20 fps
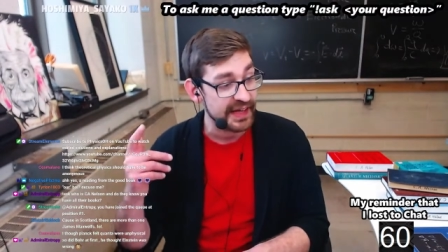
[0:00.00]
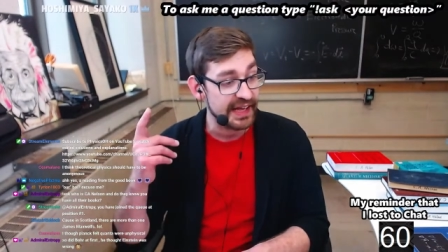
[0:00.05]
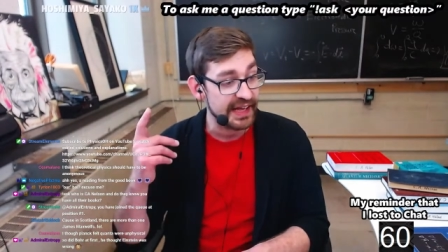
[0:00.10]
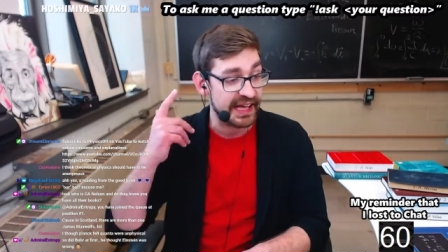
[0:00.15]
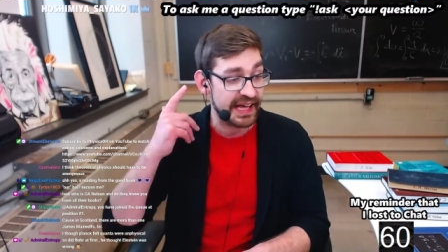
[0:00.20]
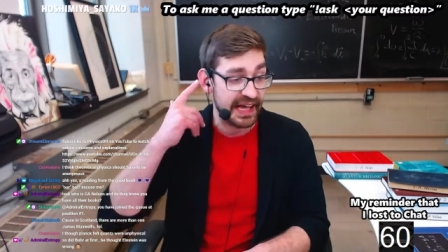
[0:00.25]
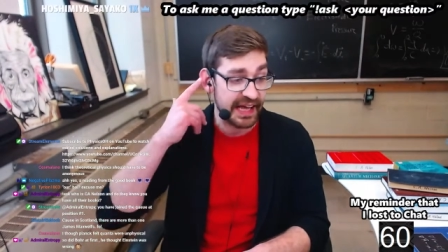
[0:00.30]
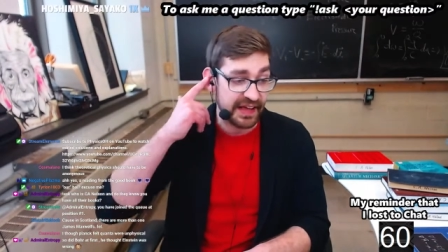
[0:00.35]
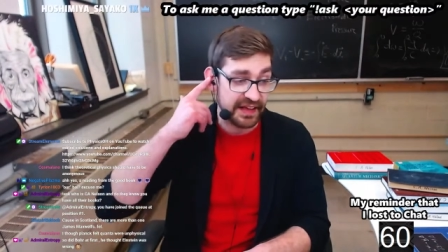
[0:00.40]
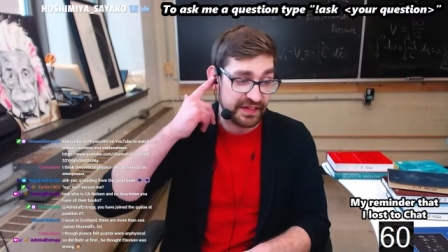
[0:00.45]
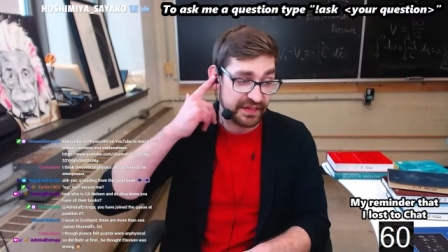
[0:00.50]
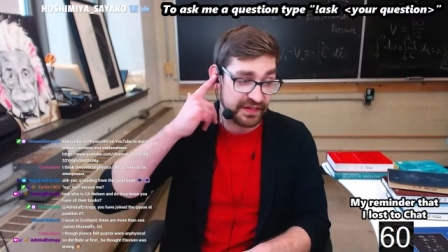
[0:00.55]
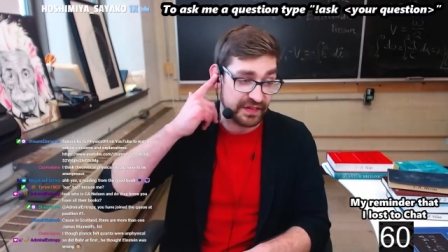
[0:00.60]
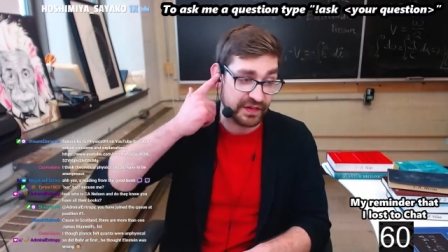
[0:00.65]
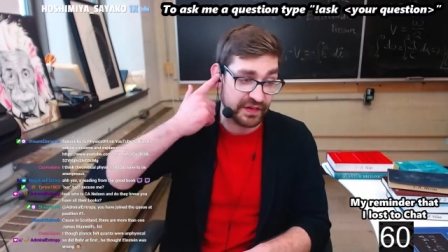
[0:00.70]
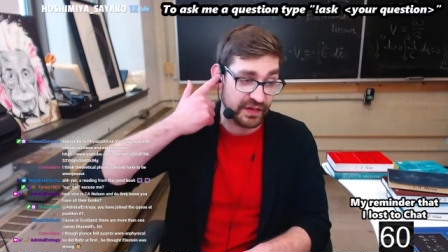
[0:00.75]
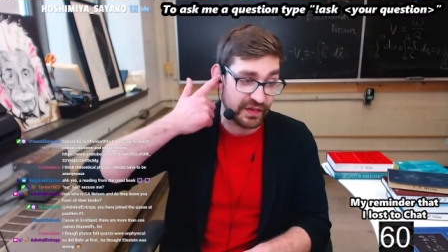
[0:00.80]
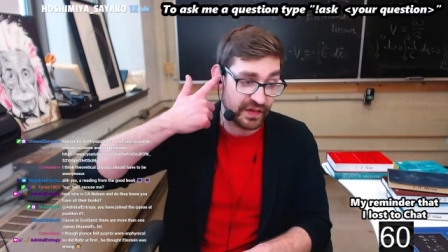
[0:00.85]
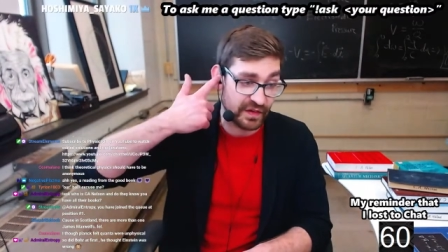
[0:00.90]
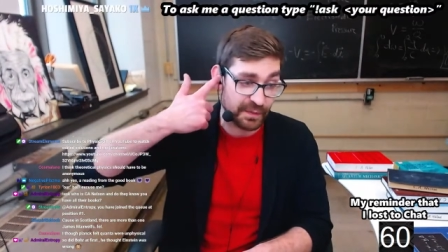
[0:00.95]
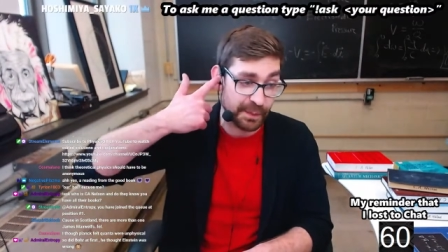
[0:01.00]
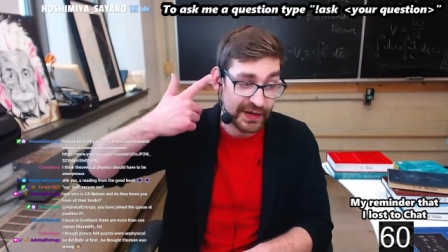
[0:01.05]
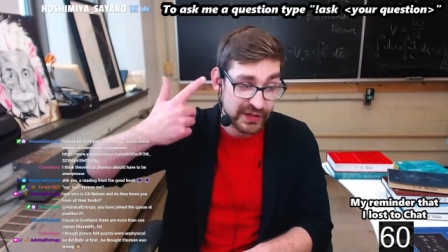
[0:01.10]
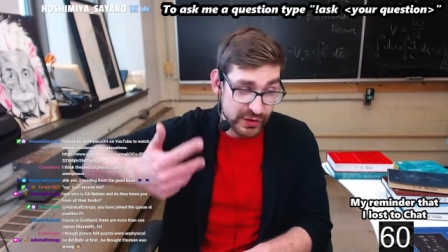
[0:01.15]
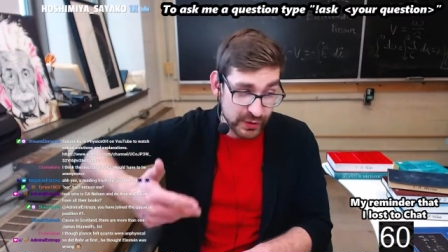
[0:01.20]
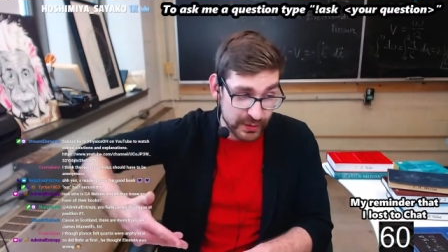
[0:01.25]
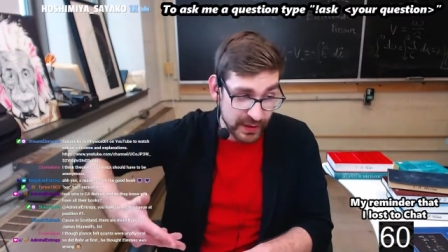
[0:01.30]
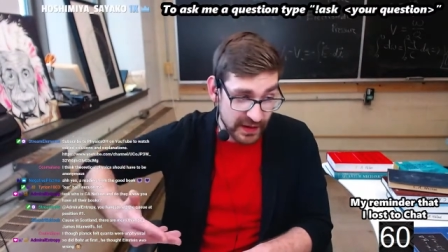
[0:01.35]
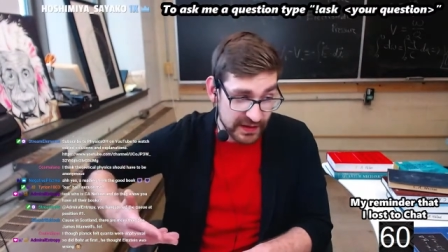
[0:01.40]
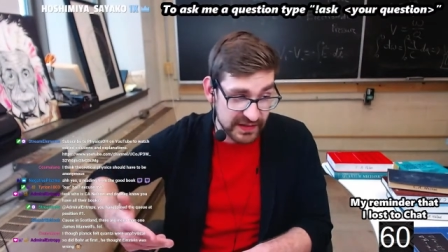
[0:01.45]
His
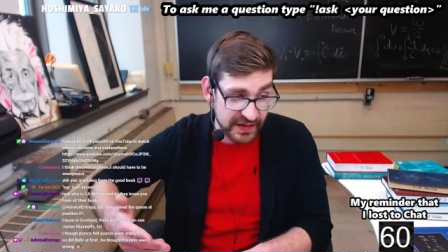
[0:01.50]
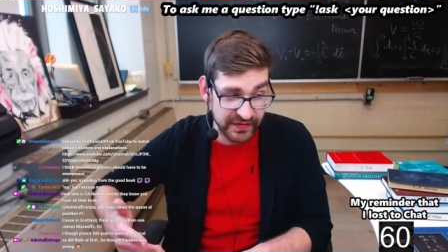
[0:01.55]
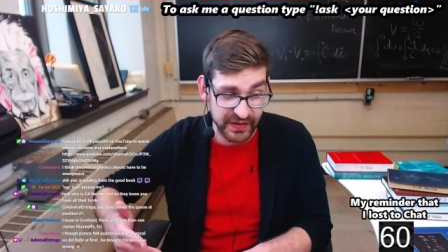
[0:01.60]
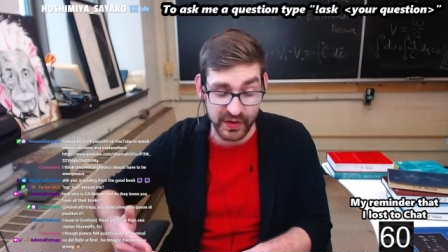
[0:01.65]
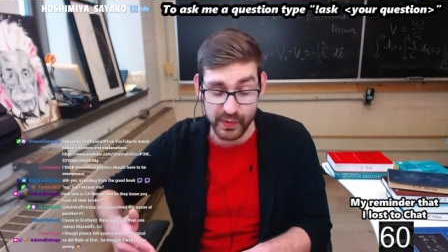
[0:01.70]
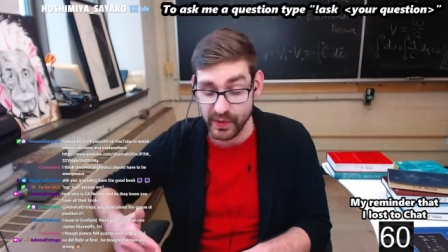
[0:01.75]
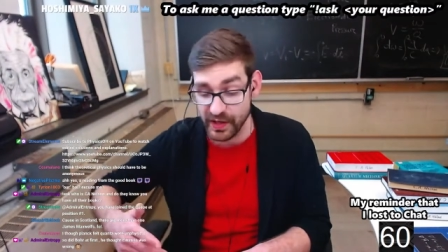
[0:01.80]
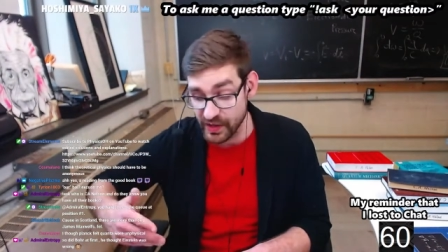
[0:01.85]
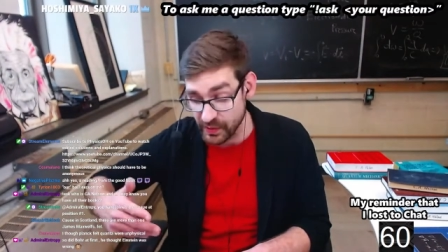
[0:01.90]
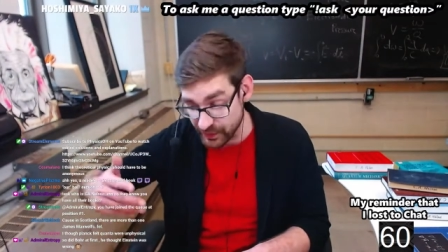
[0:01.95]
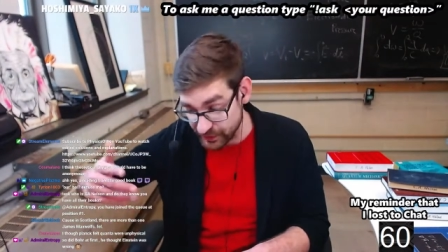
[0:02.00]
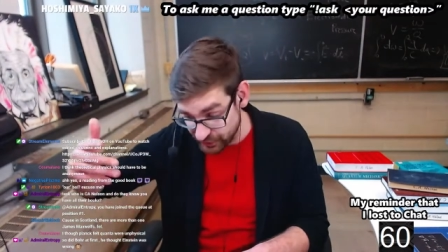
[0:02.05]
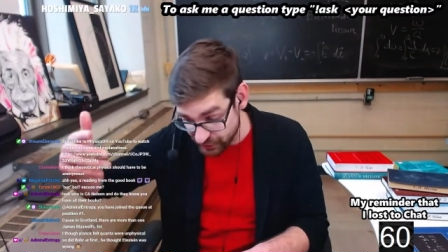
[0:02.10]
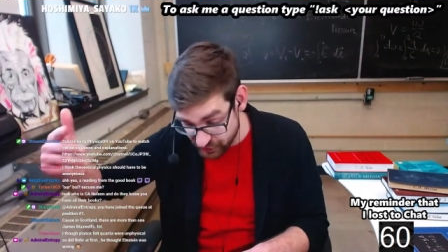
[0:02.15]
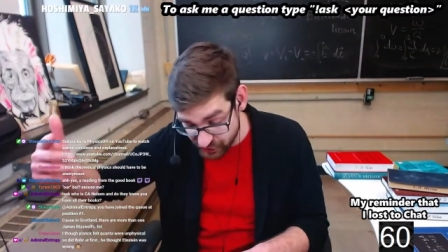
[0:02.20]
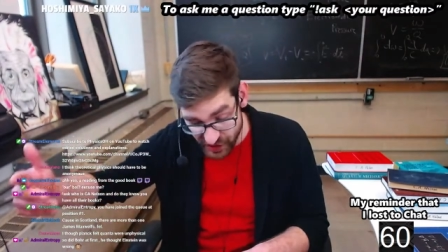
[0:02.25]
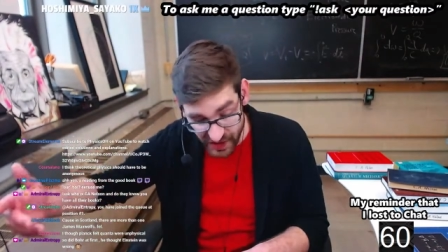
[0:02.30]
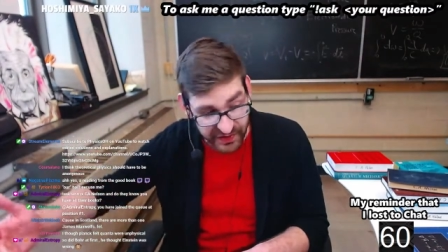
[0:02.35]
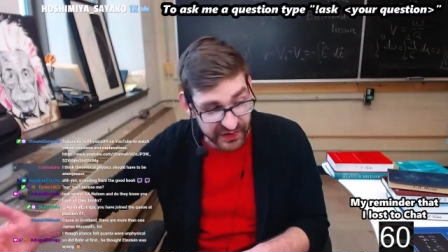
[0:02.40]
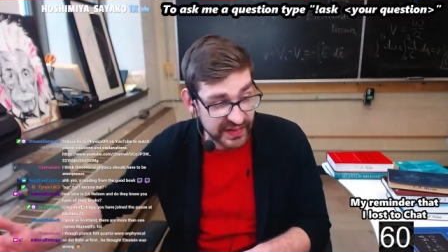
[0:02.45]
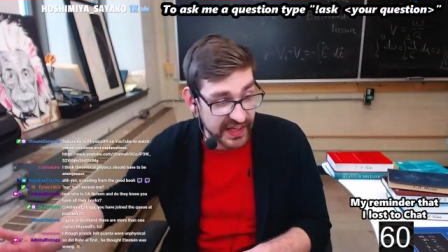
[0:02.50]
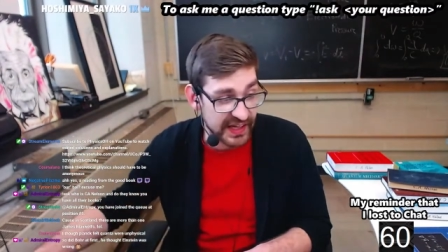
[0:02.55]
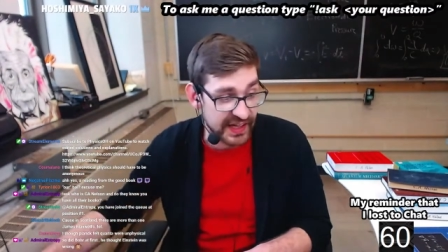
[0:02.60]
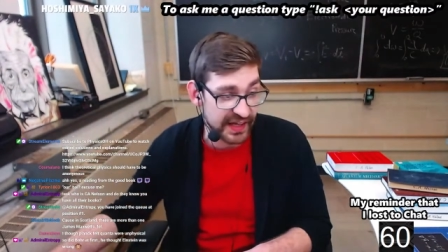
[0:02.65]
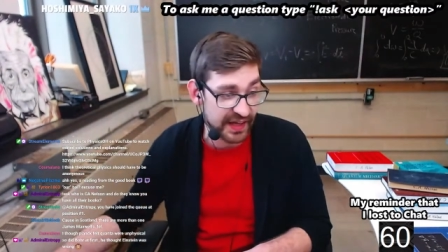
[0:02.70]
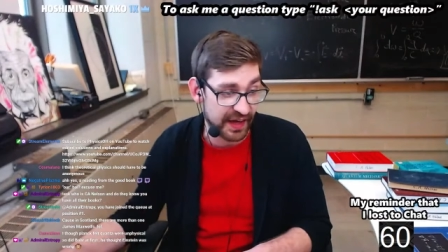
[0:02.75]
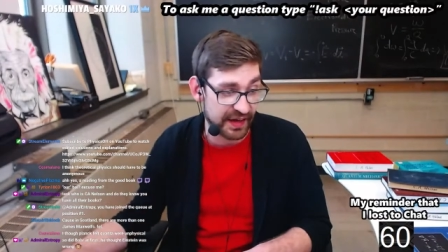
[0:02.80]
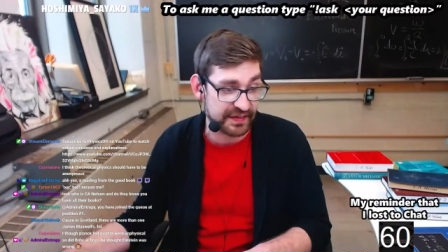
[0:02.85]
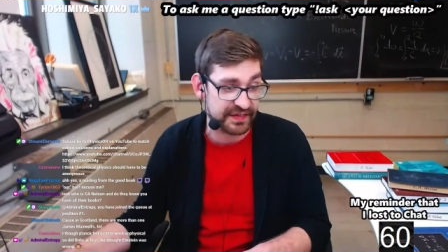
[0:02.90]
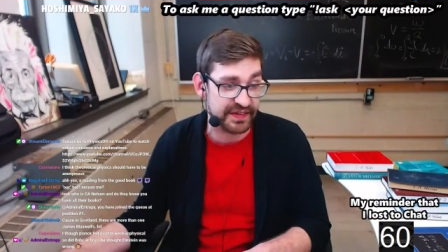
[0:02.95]
special relativity work was just
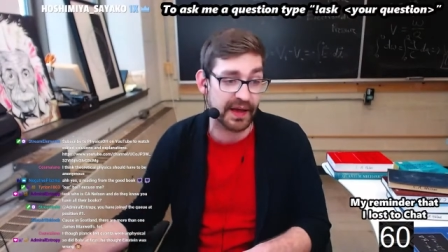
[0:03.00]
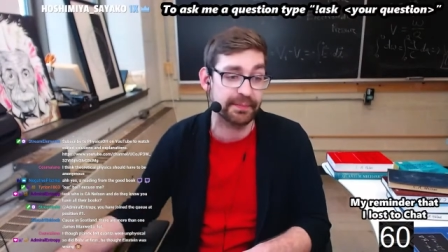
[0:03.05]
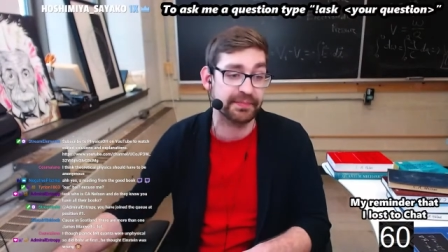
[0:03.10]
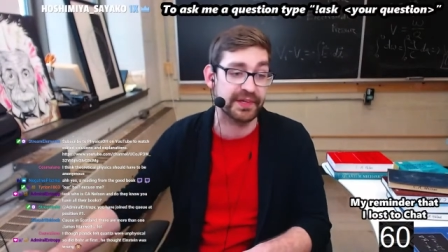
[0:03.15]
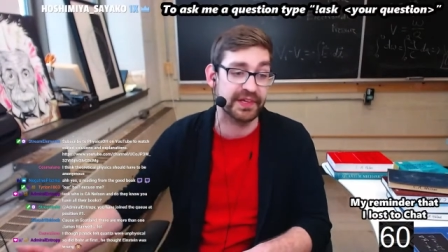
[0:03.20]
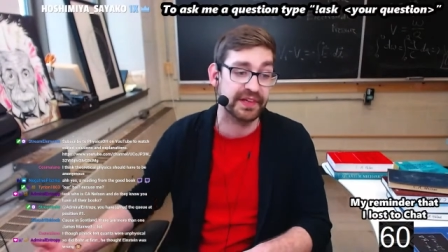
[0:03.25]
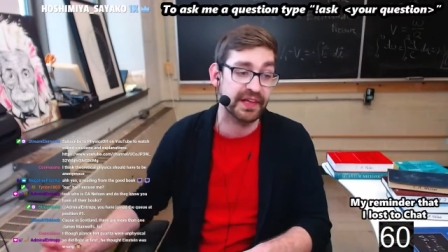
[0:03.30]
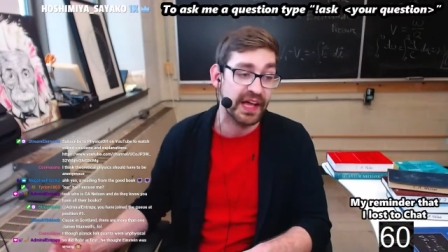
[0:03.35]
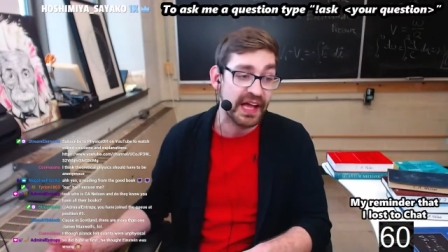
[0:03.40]
getting accepted.